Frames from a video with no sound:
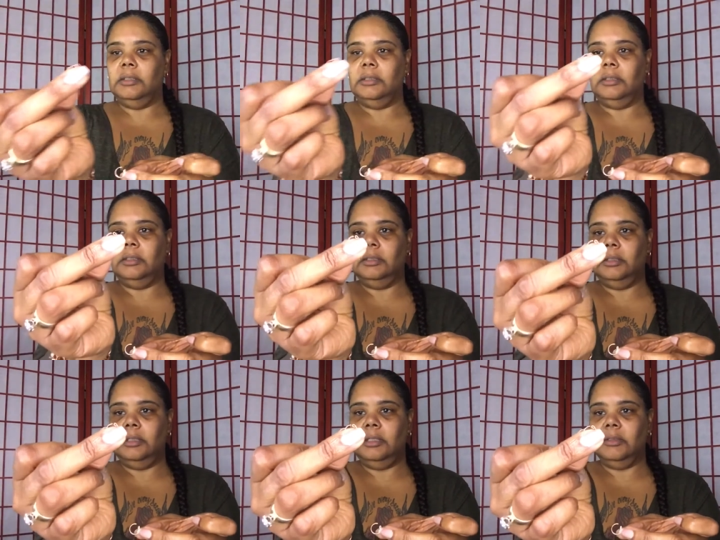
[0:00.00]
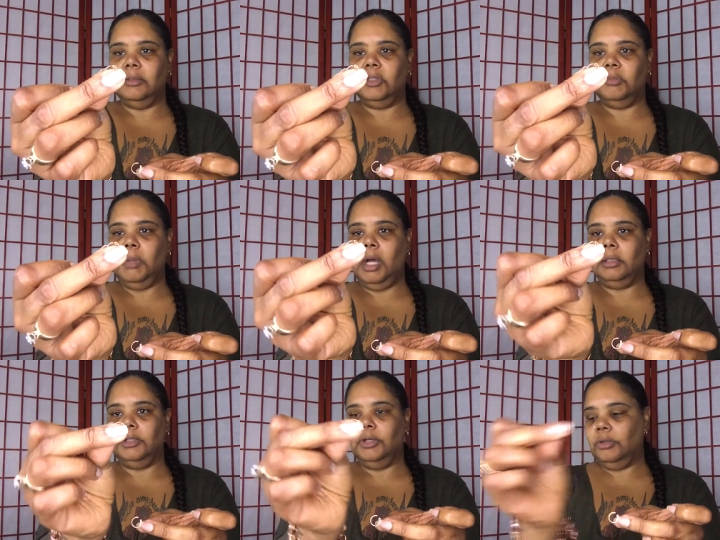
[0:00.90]
And here's a
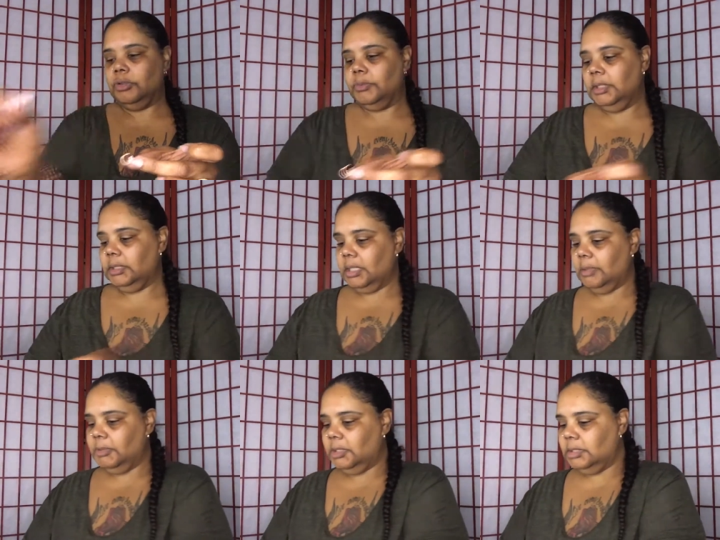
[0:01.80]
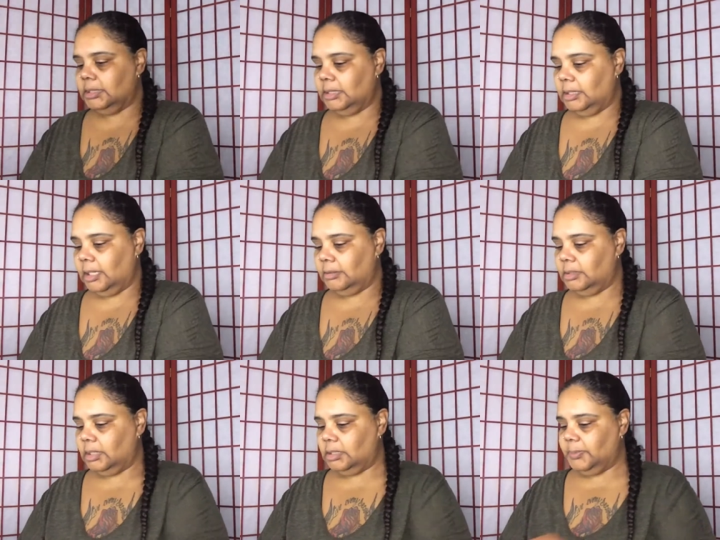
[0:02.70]
smaller nose ring that I'm going to send out
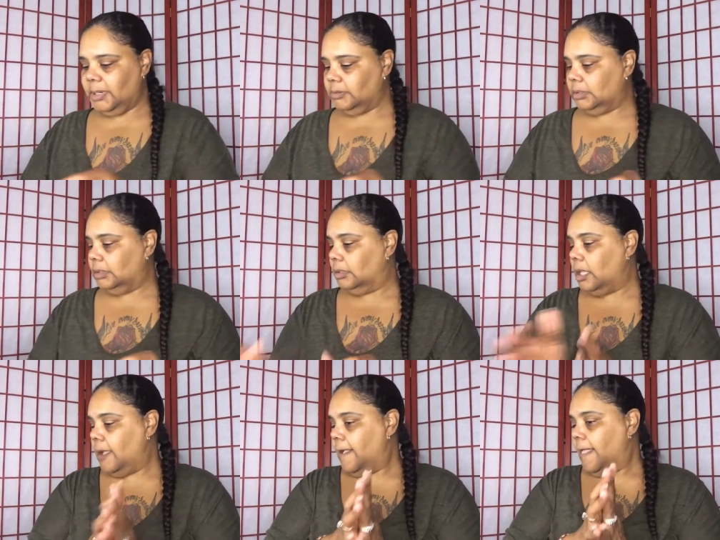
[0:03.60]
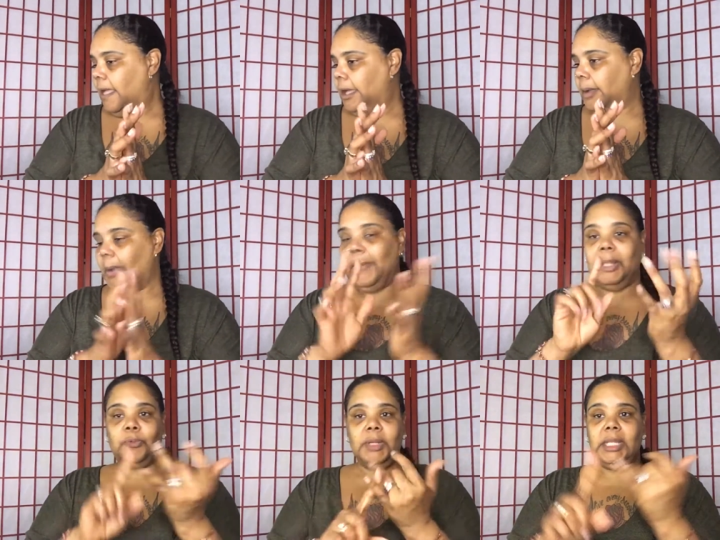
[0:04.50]
to this person. Um, I make
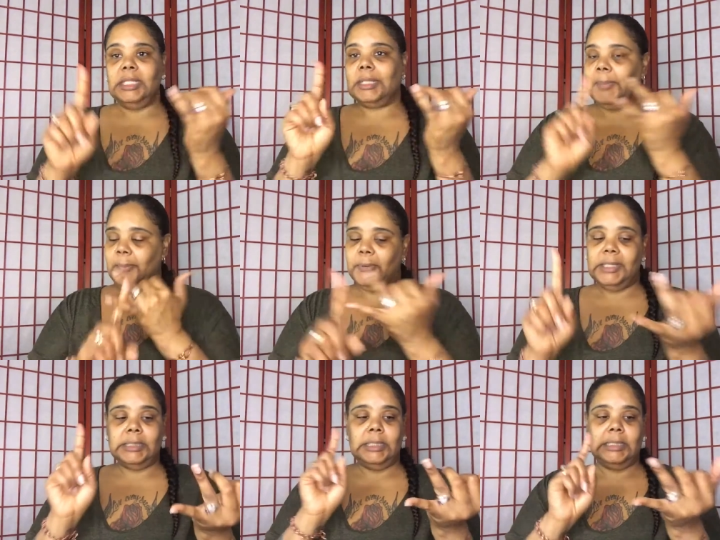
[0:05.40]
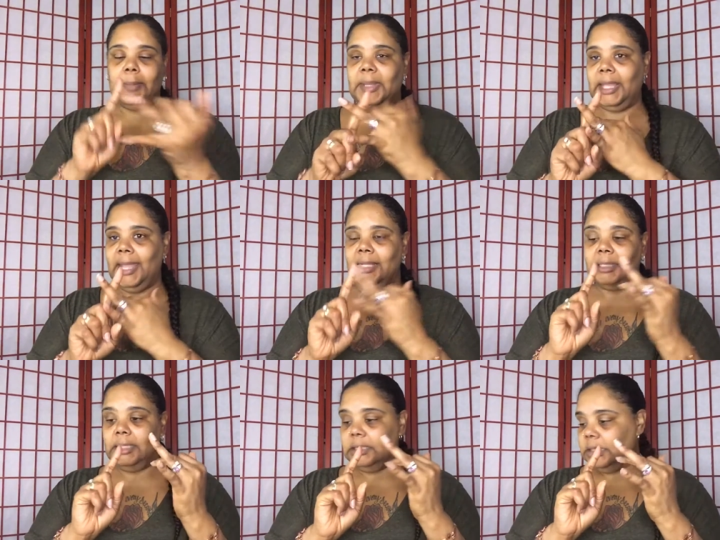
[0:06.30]
rings, I make bracelets, I make
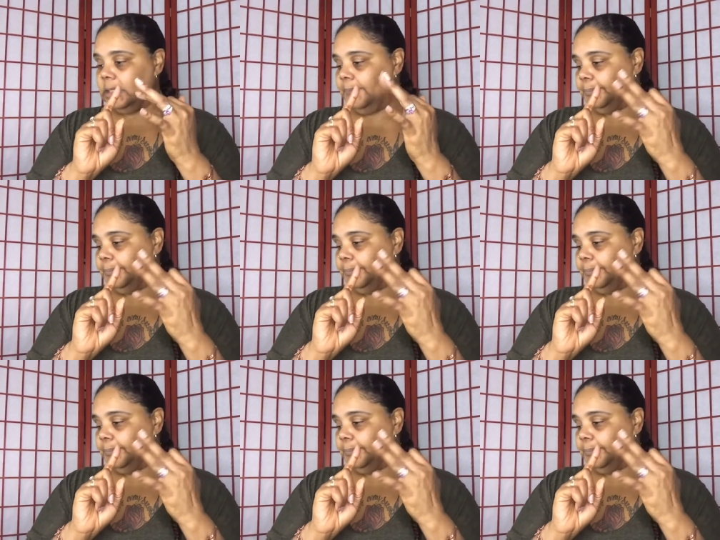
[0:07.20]
anklets.